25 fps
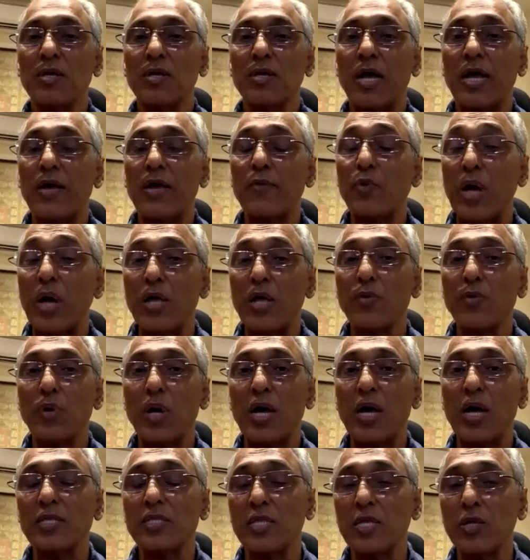
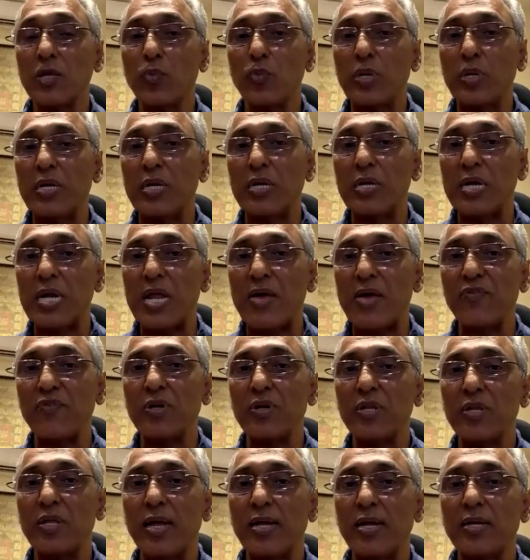I think we'll never
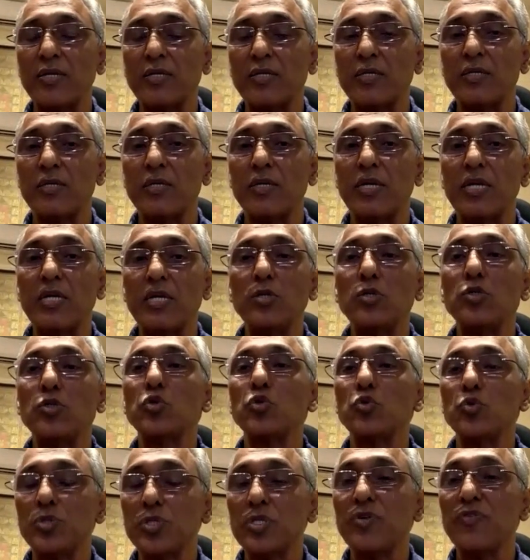get
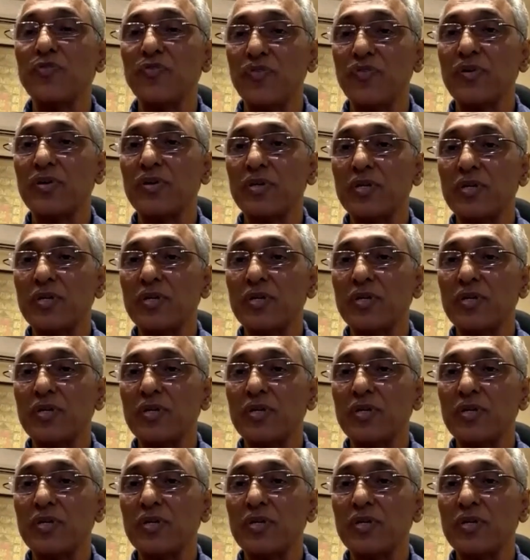intrusive